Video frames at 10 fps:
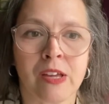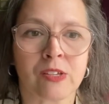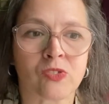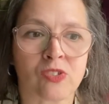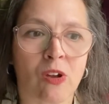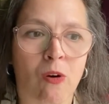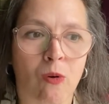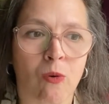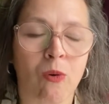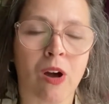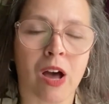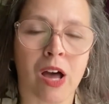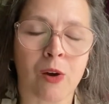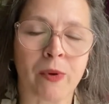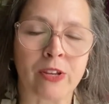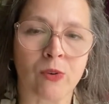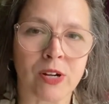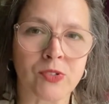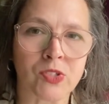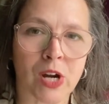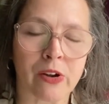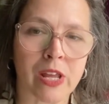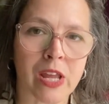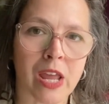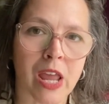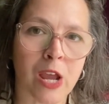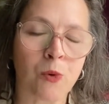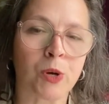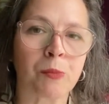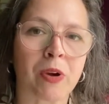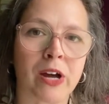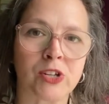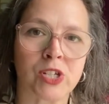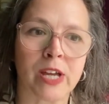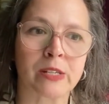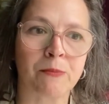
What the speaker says: So when you are starting a quilt project,